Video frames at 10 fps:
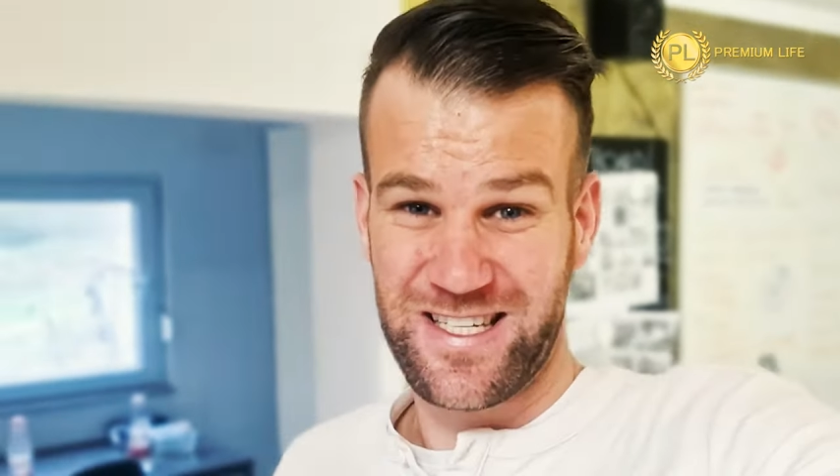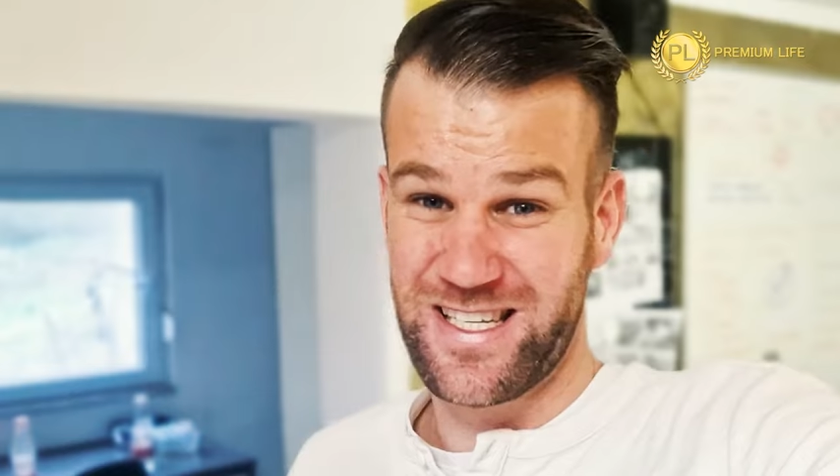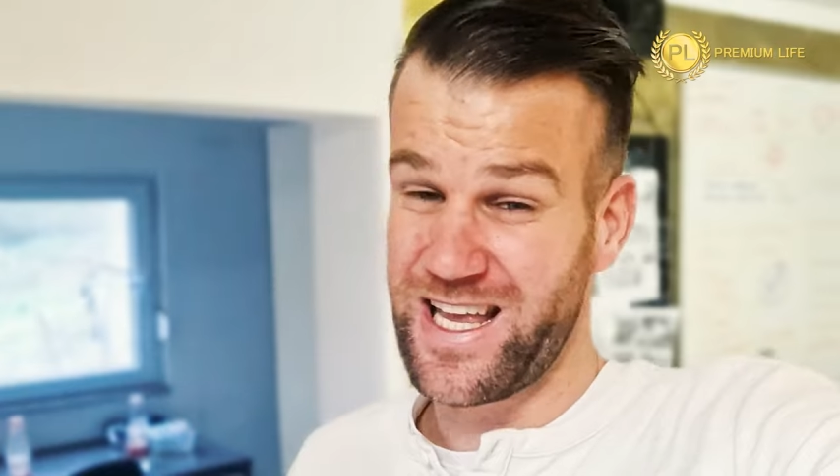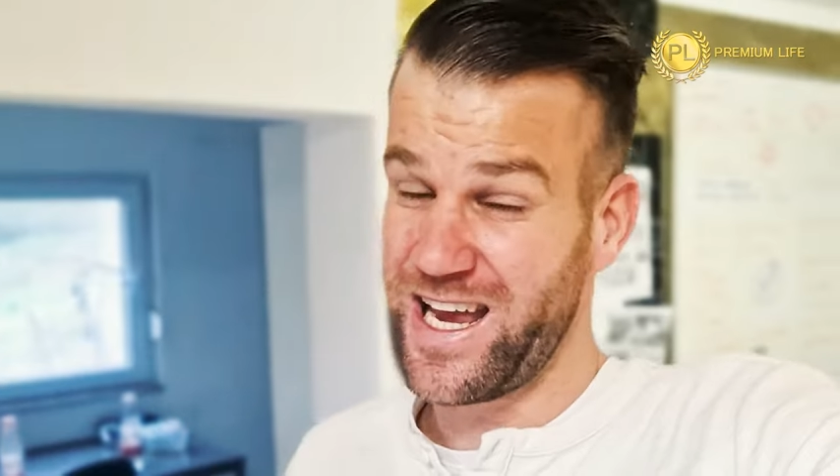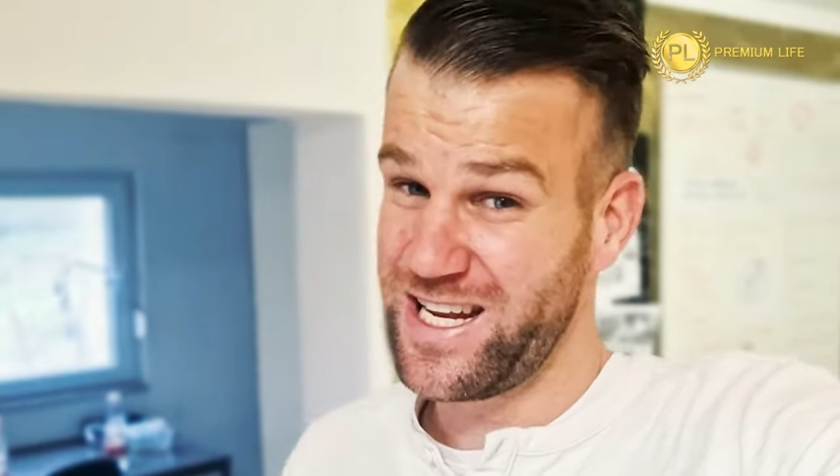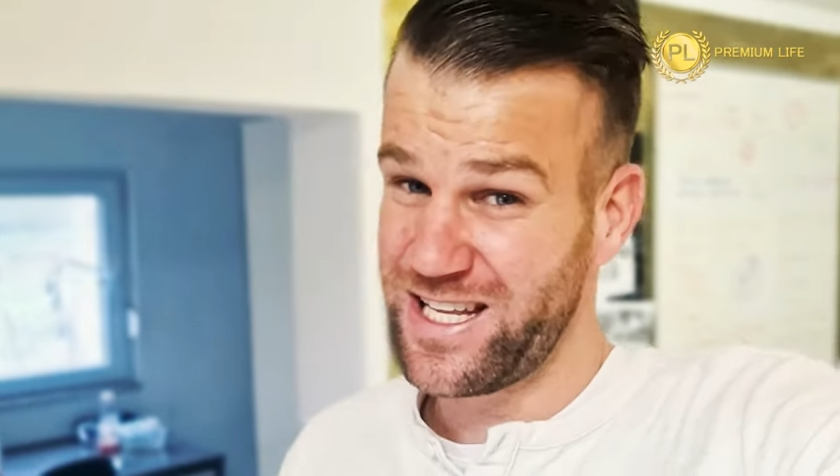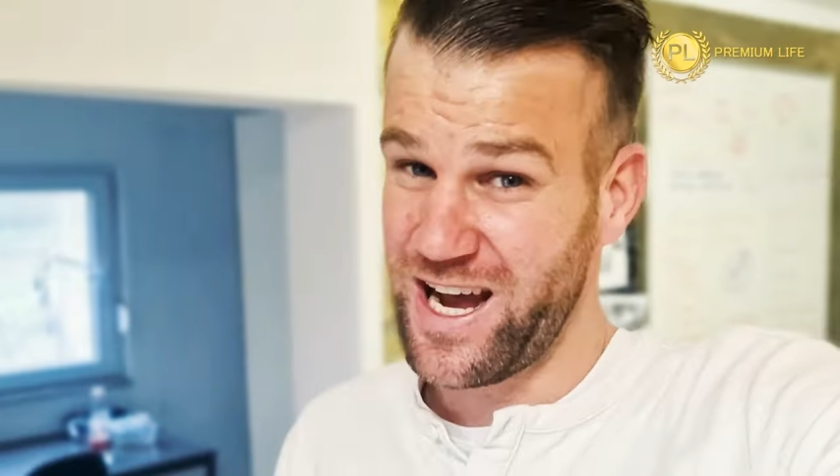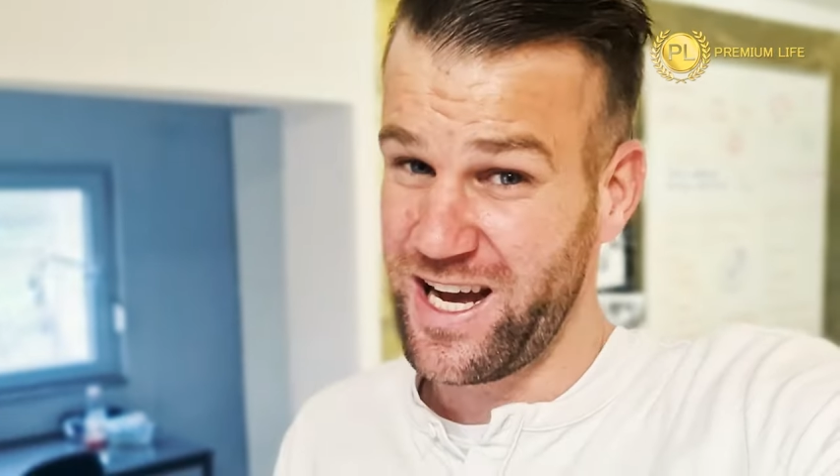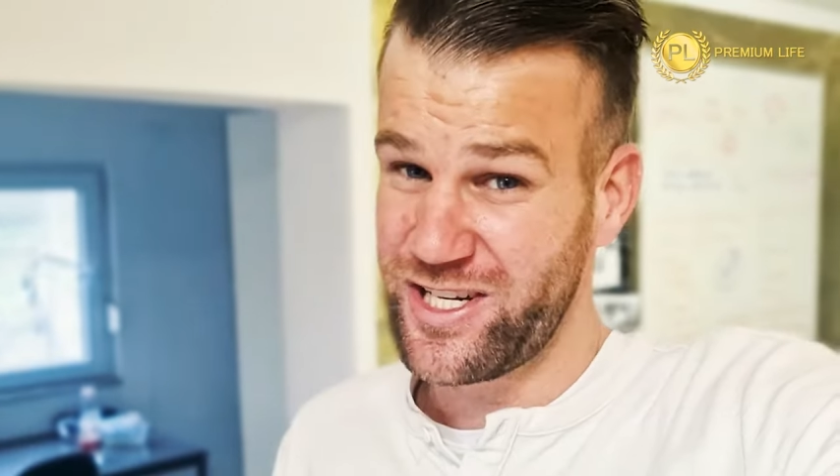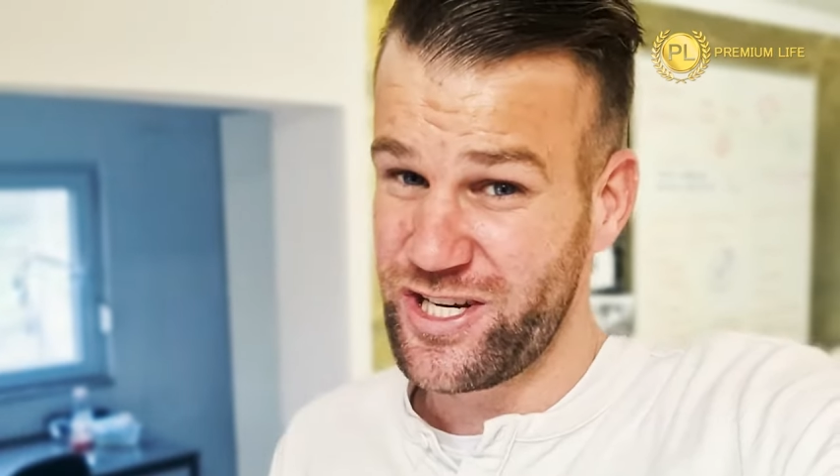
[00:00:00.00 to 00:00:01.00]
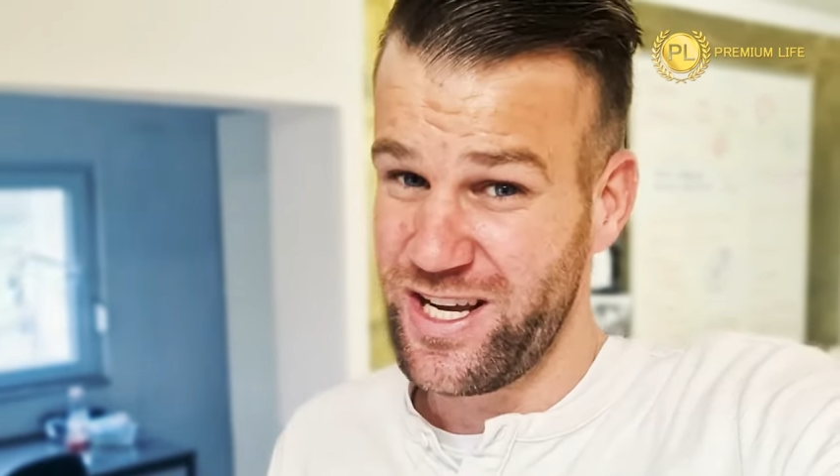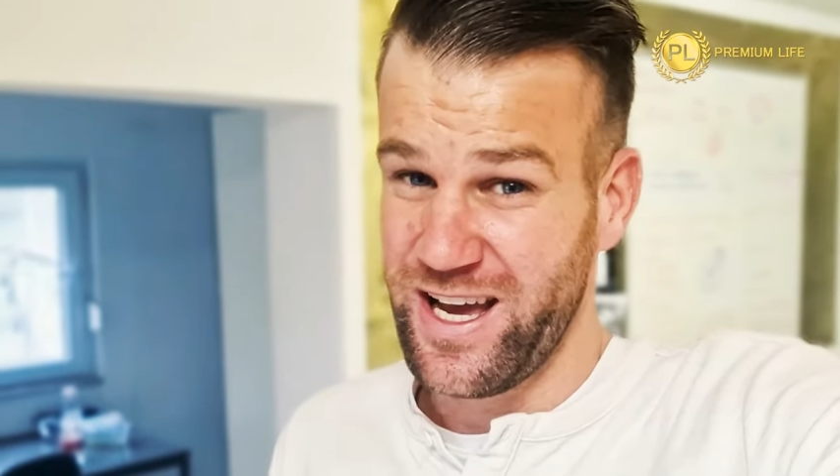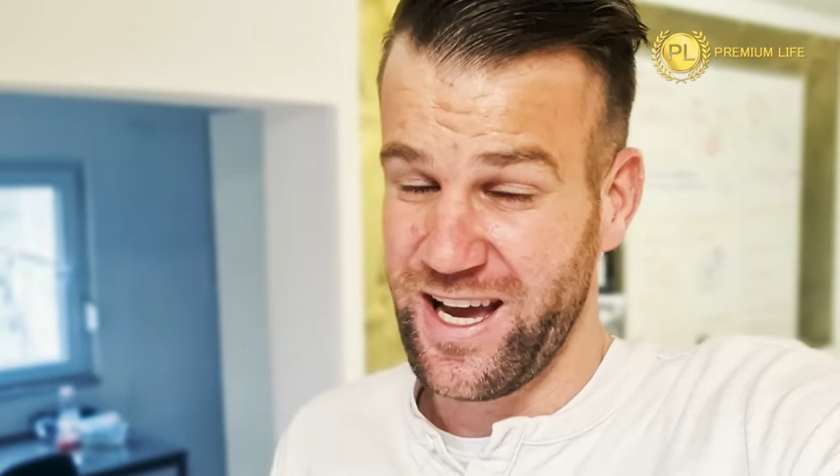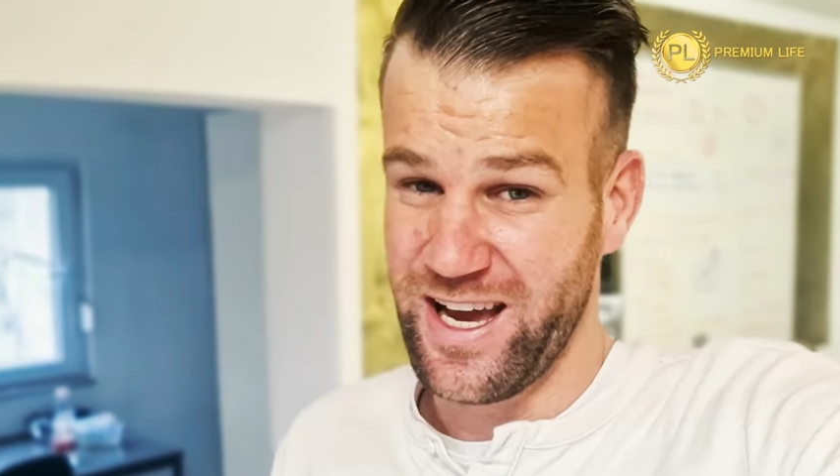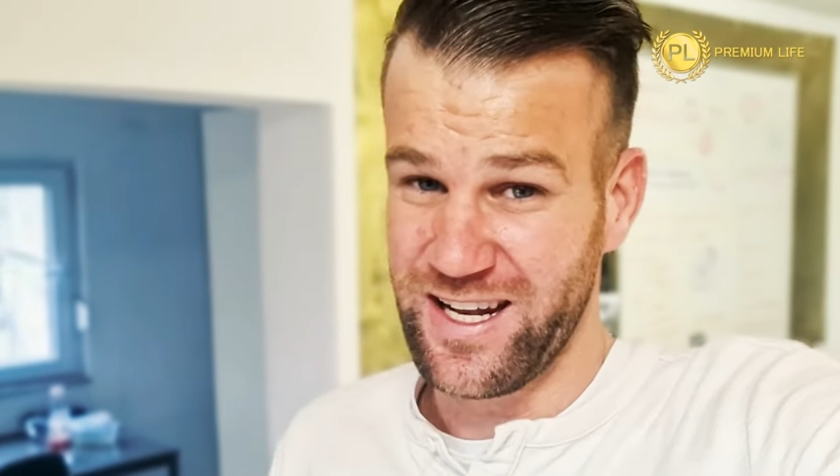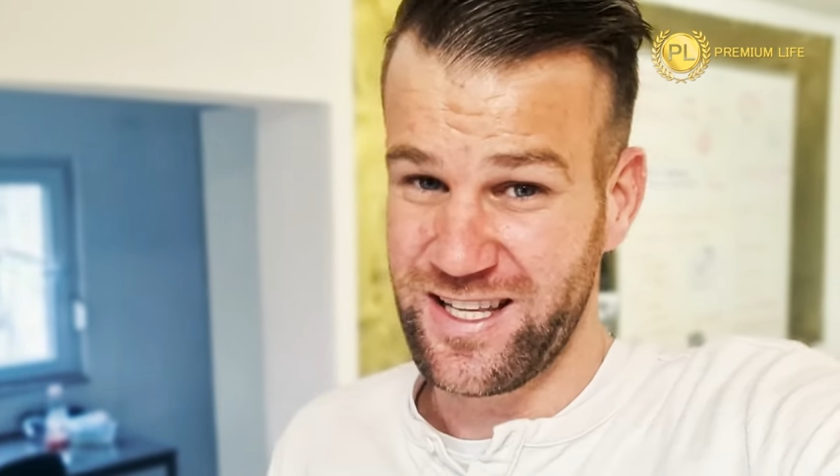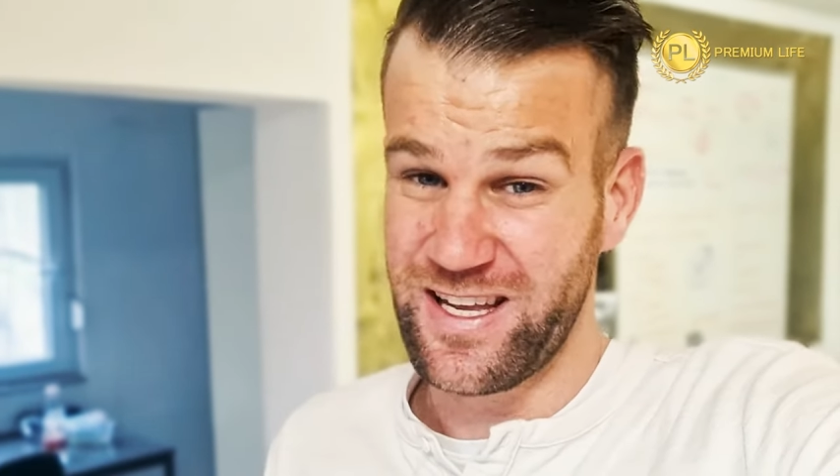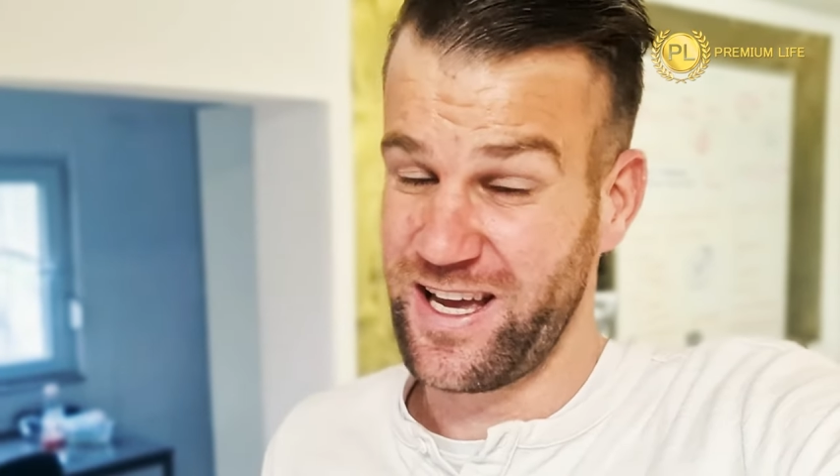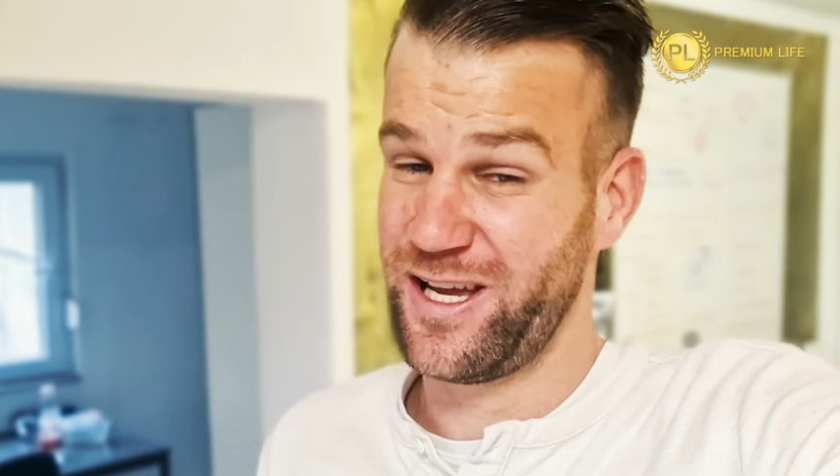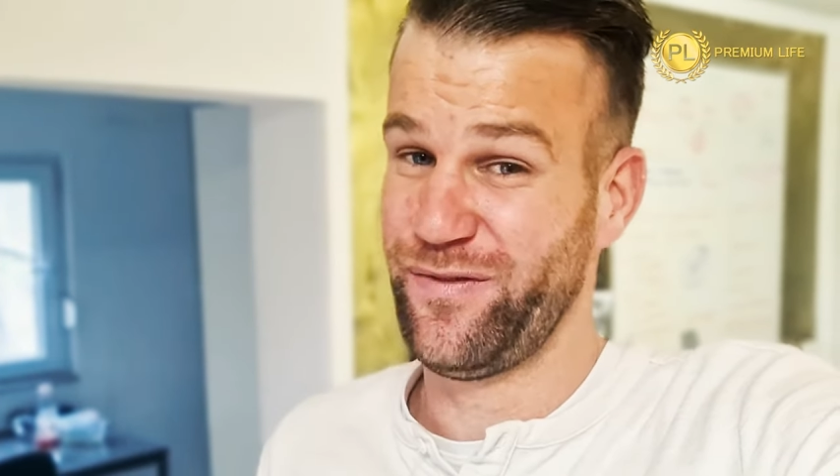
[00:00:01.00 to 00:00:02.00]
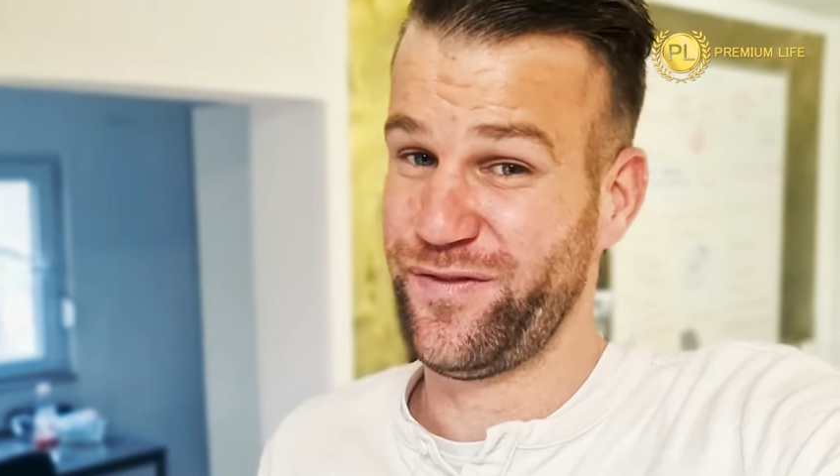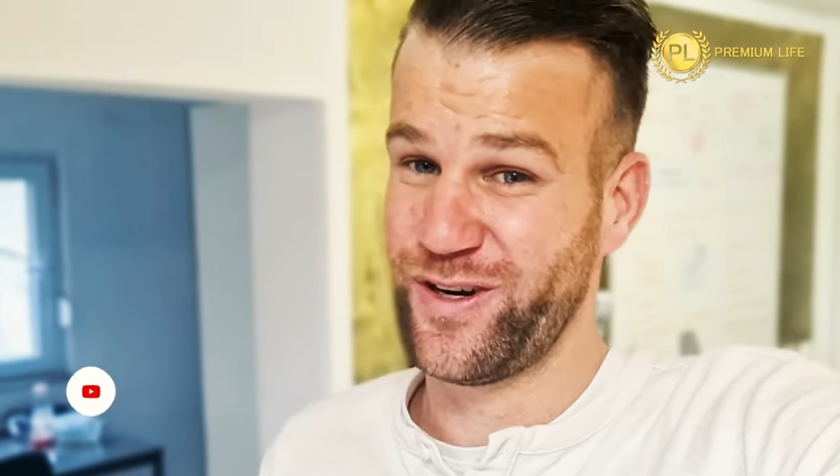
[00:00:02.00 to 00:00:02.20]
stay in touch and thank you for